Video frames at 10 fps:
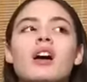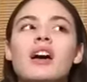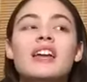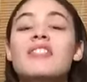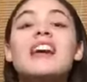
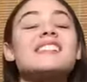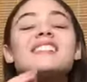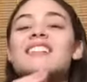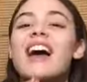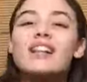And that's
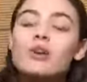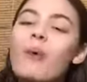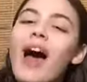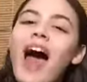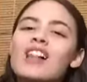exactly
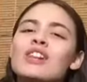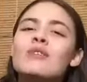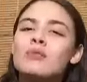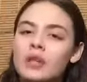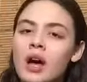why I
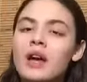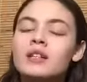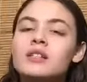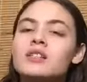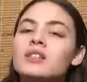love
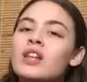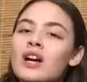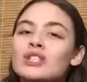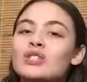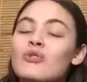Rihanna's
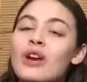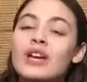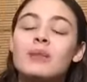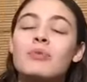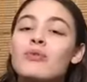
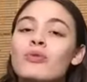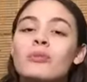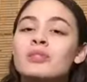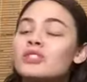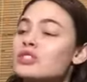lingerie
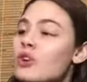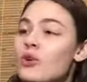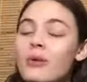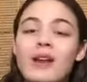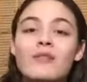performance show,
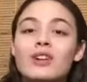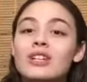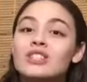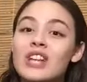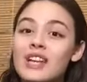whatever.
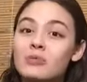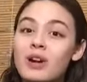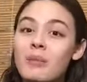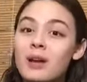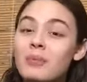And she has one
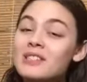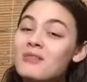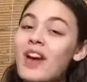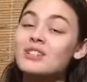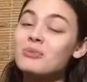coming up because
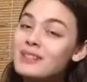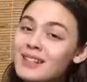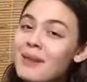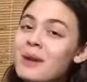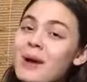Fashion Week's
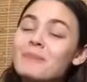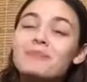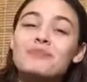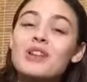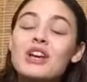coming up.
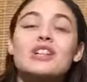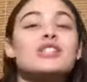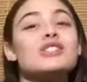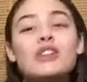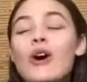
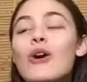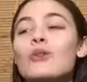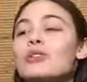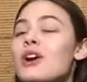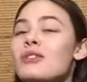
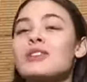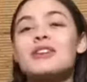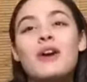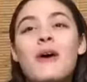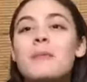So you already
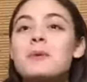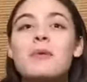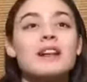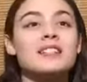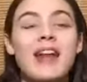know I'm be
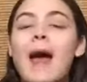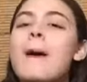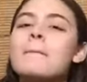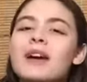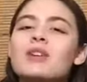watching that.
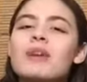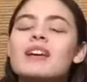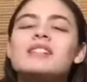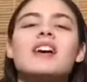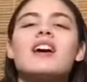But anyways,